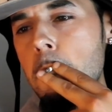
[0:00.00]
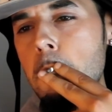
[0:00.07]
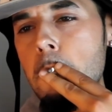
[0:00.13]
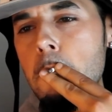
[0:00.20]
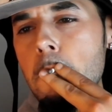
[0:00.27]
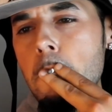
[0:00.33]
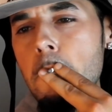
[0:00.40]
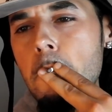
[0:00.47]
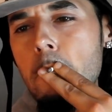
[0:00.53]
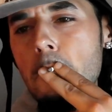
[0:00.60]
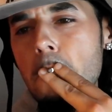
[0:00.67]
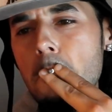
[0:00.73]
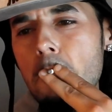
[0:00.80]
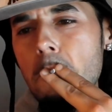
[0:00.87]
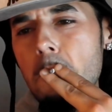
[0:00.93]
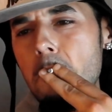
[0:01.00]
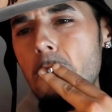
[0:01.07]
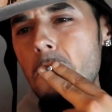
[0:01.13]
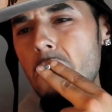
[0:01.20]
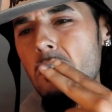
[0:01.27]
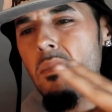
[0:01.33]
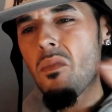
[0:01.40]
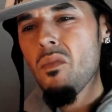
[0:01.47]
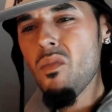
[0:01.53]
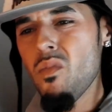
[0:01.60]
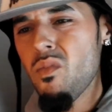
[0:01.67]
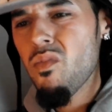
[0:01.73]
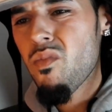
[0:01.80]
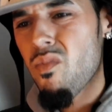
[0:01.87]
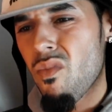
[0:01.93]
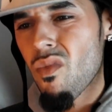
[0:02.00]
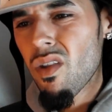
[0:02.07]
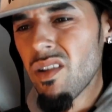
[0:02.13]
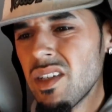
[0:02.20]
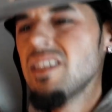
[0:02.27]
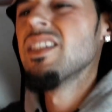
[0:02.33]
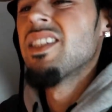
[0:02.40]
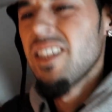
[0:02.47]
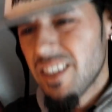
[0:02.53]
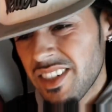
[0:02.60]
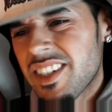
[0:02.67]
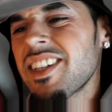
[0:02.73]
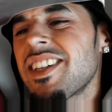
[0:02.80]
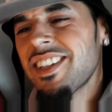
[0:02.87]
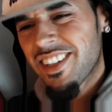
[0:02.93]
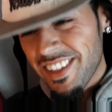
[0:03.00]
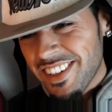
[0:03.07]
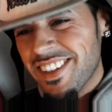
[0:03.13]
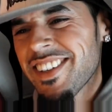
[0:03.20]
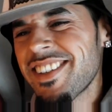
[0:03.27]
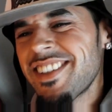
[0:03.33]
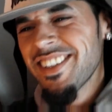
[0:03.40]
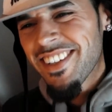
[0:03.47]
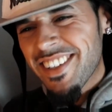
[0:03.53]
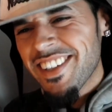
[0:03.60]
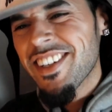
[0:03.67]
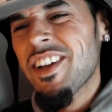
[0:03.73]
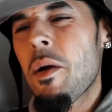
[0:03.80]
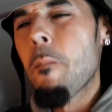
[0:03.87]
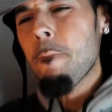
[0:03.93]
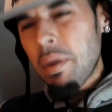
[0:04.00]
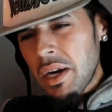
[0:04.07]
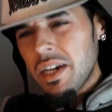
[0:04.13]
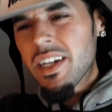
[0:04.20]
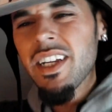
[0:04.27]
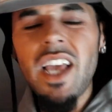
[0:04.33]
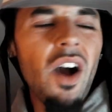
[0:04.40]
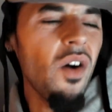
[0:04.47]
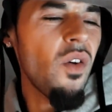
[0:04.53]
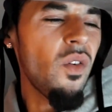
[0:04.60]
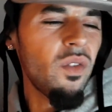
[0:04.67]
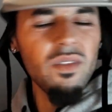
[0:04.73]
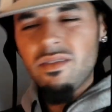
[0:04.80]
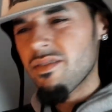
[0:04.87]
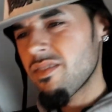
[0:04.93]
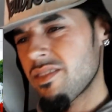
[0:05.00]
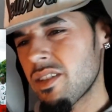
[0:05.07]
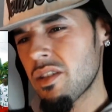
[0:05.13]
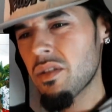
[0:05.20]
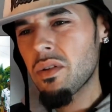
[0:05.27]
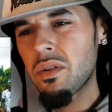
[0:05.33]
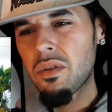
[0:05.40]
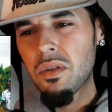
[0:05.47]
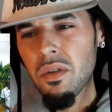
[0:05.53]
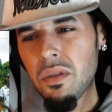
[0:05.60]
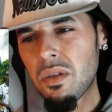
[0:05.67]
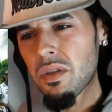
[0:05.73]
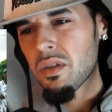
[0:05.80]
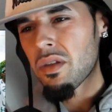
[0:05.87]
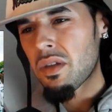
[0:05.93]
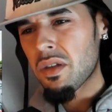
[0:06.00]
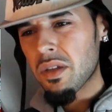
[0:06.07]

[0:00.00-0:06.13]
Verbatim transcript: Straight like your pants, them. Oh, lord. Pussy got the weed and the blimp. Yo. Ah, y'all come cross me, my